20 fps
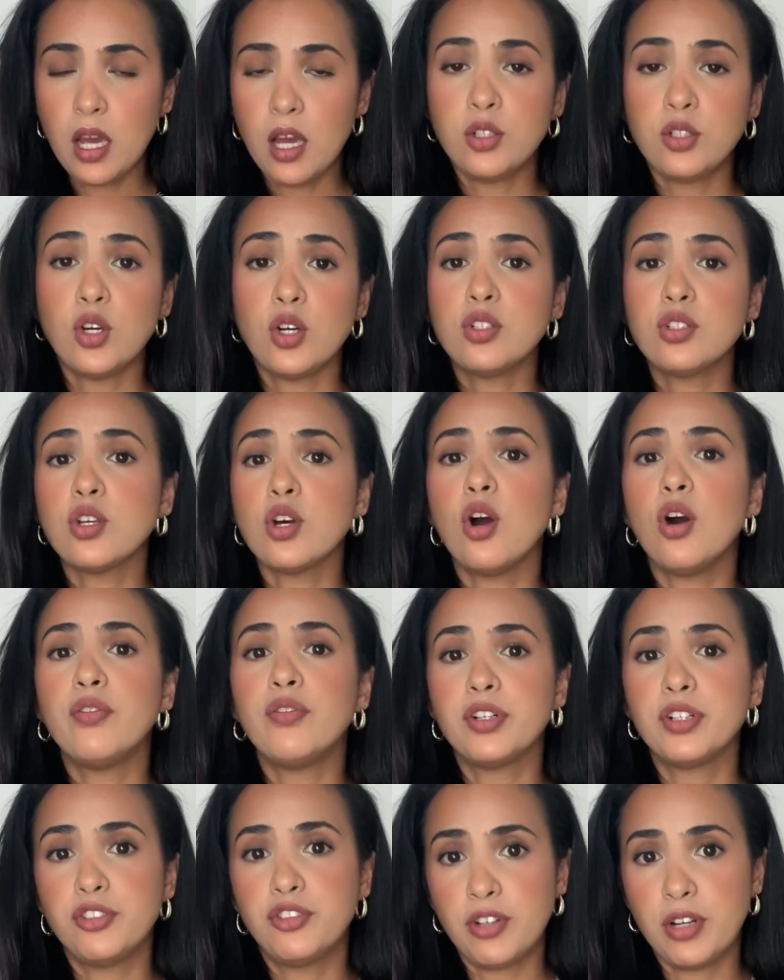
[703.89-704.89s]
Don't
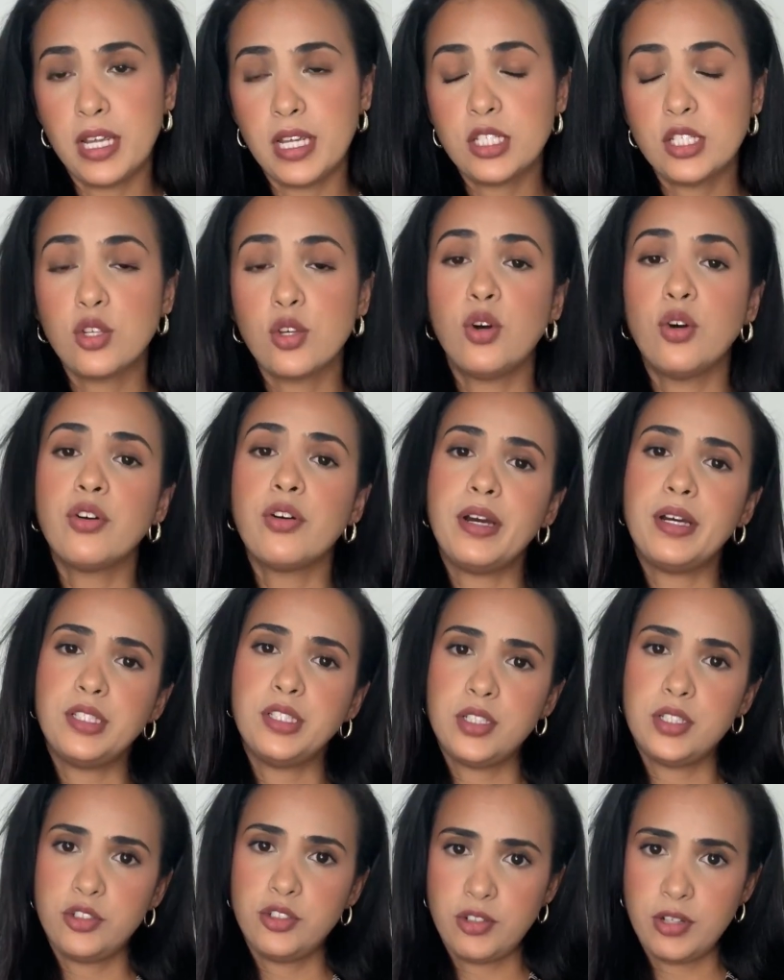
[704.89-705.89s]
overdress or
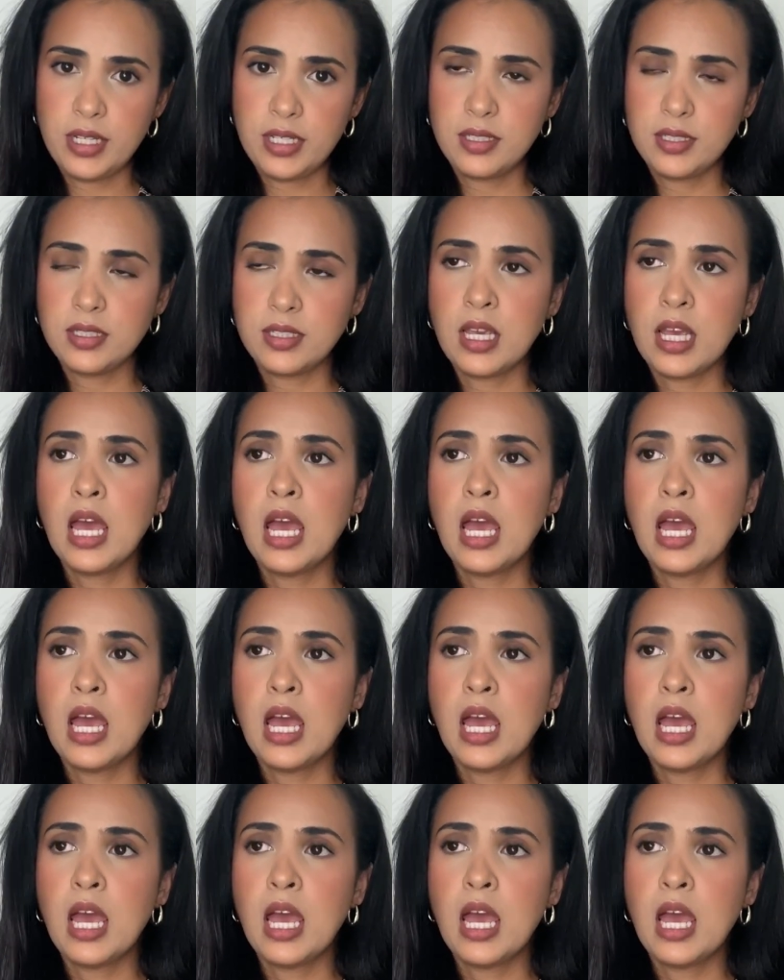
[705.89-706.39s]
underdress.